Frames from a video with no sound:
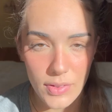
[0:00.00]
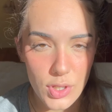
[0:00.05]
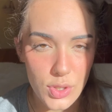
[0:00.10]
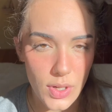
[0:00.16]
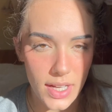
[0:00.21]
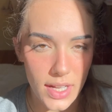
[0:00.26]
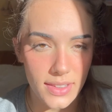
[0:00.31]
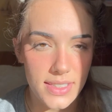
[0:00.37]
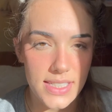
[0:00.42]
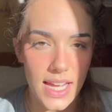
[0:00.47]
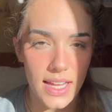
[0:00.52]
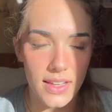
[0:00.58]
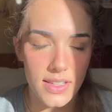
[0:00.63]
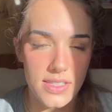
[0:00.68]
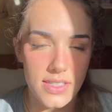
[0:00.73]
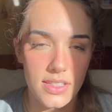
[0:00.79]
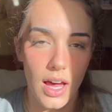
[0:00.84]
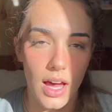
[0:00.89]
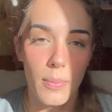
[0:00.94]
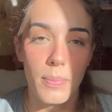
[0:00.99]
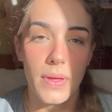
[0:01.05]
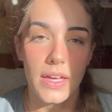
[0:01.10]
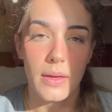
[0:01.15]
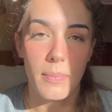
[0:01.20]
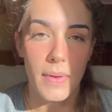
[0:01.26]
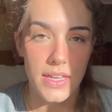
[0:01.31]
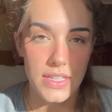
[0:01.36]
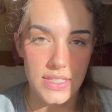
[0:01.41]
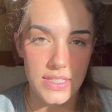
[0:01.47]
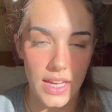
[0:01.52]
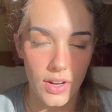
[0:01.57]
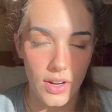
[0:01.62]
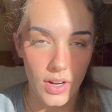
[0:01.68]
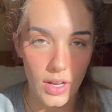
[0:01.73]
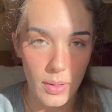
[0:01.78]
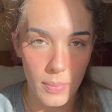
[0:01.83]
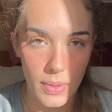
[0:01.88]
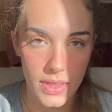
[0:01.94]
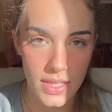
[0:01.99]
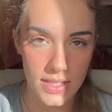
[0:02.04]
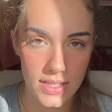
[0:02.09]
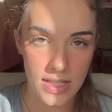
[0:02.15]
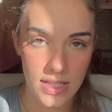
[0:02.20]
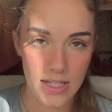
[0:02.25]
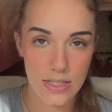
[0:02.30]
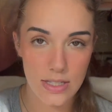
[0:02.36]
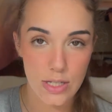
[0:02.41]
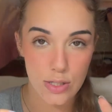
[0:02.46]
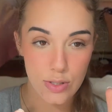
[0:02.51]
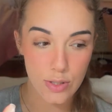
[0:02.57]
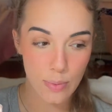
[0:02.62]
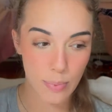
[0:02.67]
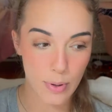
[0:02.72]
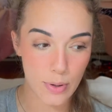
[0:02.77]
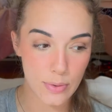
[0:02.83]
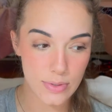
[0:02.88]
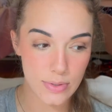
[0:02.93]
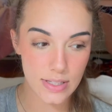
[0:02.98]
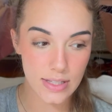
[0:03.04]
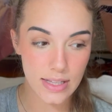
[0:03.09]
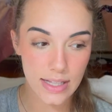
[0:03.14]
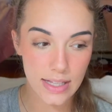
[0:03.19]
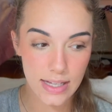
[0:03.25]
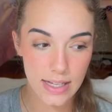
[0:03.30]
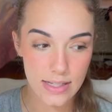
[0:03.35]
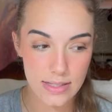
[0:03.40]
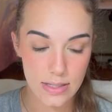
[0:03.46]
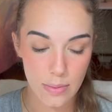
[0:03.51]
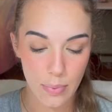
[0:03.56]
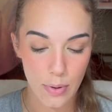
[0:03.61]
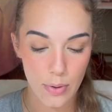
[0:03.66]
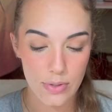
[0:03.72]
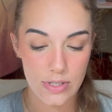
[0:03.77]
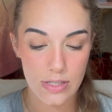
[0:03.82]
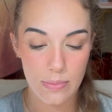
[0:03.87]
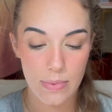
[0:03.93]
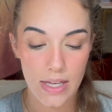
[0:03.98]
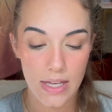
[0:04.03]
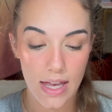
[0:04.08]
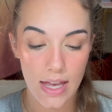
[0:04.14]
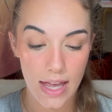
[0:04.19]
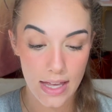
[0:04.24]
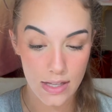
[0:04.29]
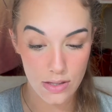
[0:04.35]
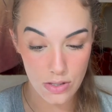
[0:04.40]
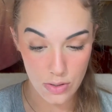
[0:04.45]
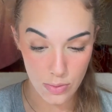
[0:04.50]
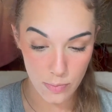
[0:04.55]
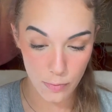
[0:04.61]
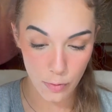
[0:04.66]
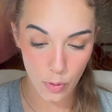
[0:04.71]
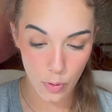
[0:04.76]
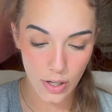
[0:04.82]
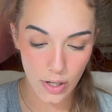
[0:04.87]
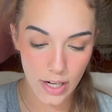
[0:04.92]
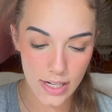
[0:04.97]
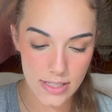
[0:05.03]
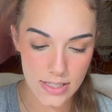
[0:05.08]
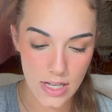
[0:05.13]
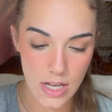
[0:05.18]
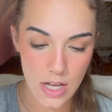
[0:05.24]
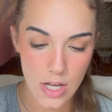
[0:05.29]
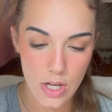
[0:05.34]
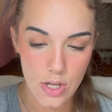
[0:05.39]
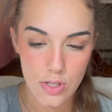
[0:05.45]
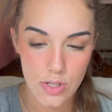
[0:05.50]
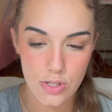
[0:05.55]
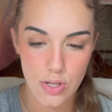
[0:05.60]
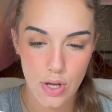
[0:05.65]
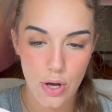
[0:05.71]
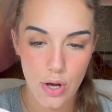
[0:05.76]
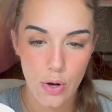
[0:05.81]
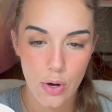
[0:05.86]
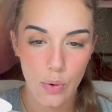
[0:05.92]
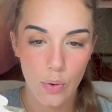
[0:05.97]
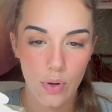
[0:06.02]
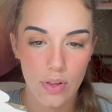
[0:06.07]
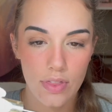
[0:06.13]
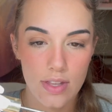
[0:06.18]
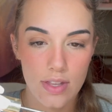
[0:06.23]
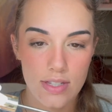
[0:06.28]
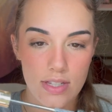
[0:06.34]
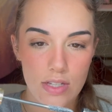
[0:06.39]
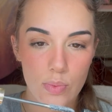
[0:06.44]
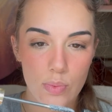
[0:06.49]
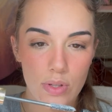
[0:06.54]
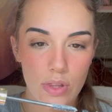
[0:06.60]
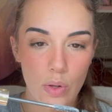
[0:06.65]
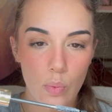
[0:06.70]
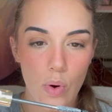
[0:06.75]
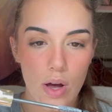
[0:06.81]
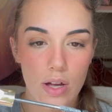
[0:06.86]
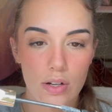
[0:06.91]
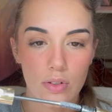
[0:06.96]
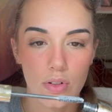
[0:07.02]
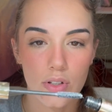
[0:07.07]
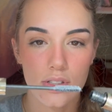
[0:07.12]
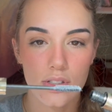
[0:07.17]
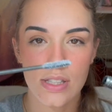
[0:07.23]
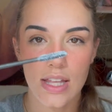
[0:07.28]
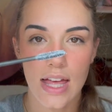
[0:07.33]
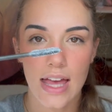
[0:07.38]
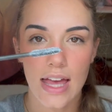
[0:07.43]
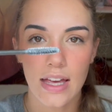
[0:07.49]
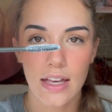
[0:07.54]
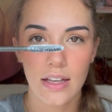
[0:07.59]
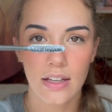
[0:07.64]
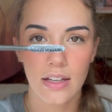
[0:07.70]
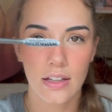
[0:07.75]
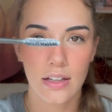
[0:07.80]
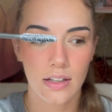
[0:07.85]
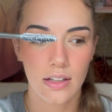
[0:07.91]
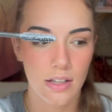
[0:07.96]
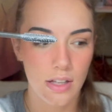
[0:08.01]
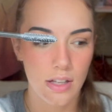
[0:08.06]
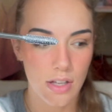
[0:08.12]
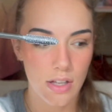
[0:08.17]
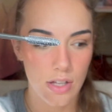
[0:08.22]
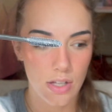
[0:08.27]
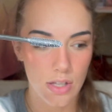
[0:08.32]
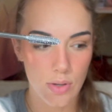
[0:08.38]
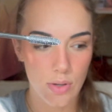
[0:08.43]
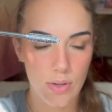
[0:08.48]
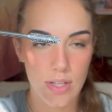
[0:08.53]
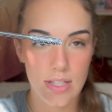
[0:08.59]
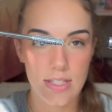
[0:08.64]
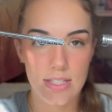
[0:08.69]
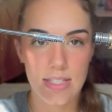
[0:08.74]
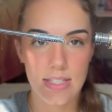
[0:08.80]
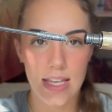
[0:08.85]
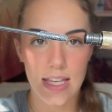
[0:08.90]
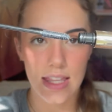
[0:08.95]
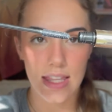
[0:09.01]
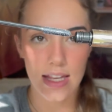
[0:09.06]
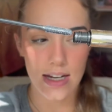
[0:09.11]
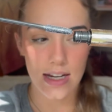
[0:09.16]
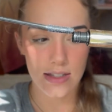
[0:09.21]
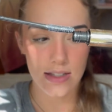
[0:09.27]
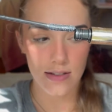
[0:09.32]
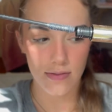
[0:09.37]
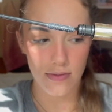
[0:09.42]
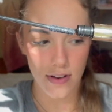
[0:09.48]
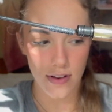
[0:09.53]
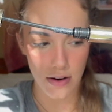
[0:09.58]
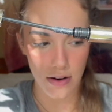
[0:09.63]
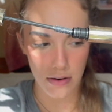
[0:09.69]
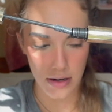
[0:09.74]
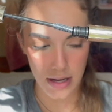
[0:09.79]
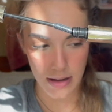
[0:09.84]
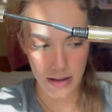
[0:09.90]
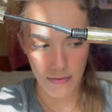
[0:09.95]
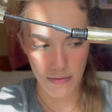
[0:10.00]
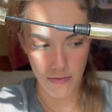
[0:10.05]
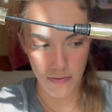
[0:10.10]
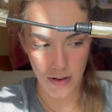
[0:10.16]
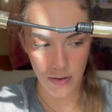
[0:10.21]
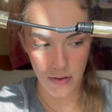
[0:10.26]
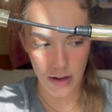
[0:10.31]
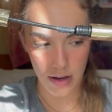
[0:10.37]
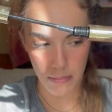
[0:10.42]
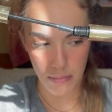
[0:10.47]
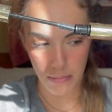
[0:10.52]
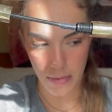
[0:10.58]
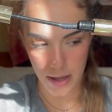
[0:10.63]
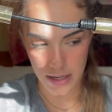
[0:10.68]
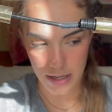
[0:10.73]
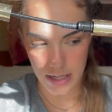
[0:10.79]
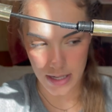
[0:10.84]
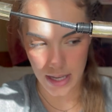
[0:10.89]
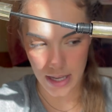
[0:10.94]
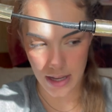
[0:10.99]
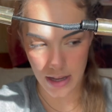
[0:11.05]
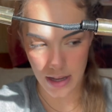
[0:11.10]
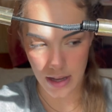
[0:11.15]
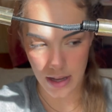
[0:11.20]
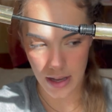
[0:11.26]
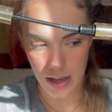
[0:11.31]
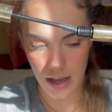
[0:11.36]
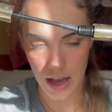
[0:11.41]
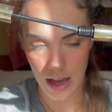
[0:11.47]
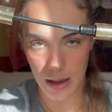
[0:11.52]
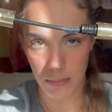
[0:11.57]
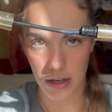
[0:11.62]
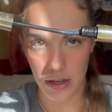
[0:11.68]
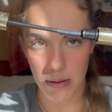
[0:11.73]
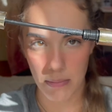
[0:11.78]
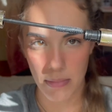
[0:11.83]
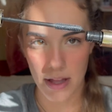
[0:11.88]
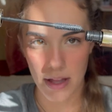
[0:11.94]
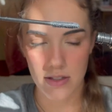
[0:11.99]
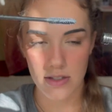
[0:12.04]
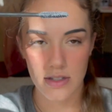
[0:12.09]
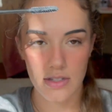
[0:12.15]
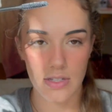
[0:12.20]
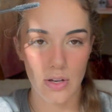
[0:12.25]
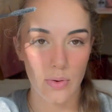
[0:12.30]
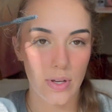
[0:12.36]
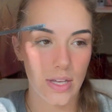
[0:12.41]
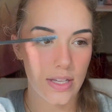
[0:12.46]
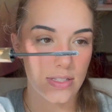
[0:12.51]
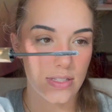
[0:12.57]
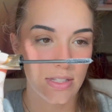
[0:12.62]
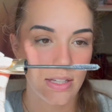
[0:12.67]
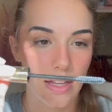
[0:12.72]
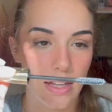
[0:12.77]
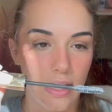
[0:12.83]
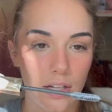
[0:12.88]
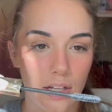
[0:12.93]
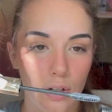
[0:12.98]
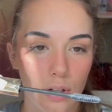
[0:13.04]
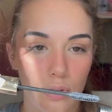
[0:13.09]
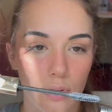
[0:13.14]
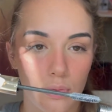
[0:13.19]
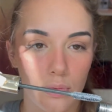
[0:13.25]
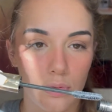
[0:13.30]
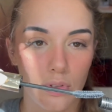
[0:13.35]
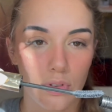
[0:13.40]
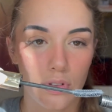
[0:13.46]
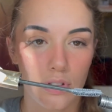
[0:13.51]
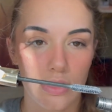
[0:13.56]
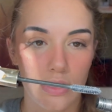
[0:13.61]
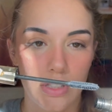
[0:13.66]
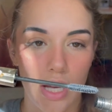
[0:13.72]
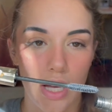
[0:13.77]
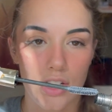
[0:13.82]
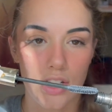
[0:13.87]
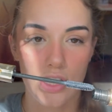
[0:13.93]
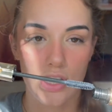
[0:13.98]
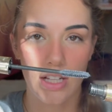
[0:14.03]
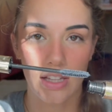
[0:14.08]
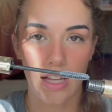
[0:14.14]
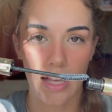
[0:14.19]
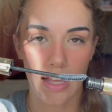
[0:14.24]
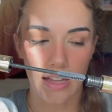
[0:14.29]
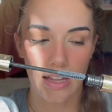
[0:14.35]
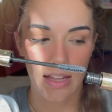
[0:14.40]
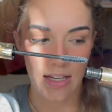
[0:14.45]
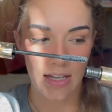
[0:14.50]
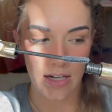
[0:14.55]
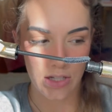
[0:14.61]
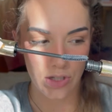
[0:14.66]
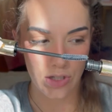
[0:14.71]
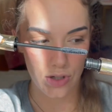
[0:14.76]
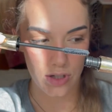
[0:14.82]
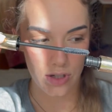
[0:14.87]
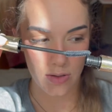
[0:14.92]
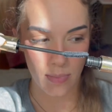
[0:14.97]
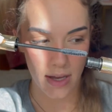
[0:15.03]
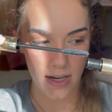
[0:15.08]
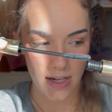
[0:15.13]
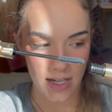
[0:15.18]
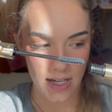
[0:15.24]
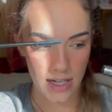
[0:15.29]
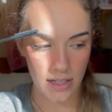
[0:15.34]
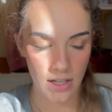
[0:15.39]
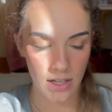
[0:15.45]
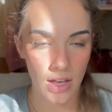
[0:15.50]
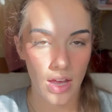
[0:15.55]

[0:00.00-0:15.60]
tried the telescopic mascara, but this is supposedly supposed to be a dupe for it. So this is what the wand looks like. You can see that it's very, very bendy. I mean, it bends so easily, like you're touching it lightly and it's just bending.